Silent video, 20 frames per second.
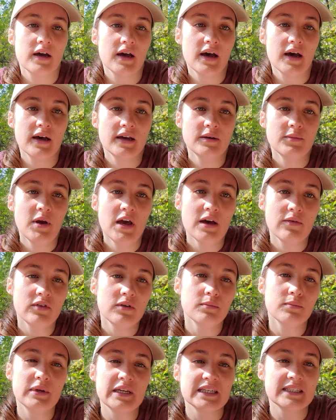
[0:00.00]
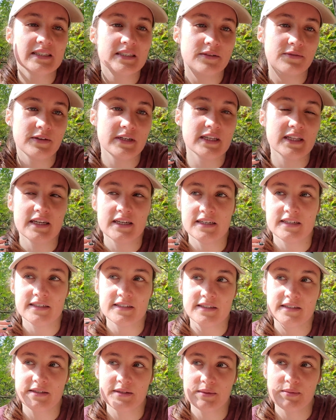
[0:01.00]
I am having mixed
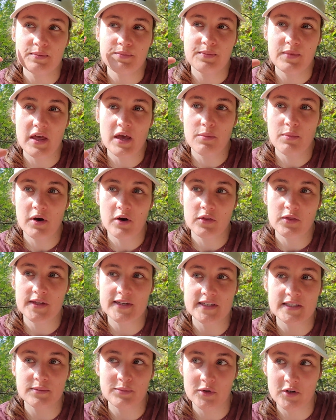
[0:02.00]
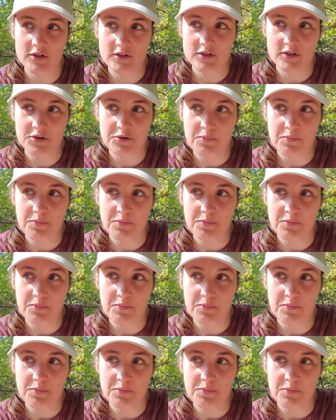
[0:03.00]
feelings about this spot.